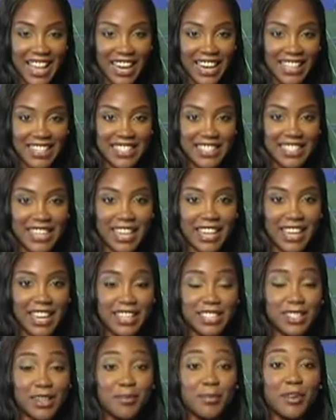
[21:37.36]
Let's take
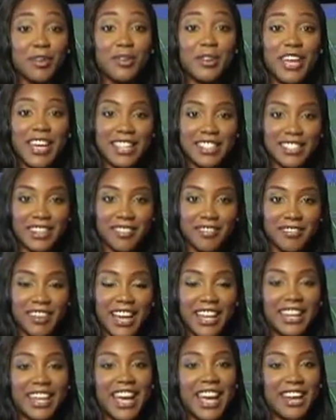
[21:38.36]
in some creative
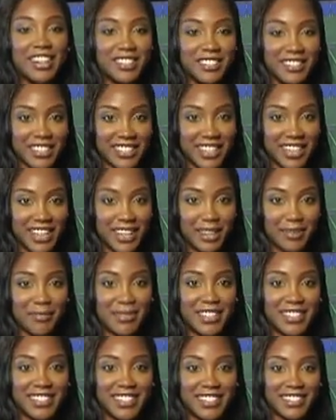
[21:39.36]
and entertaining
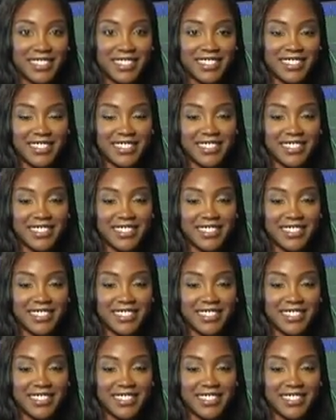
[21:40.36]
pieces.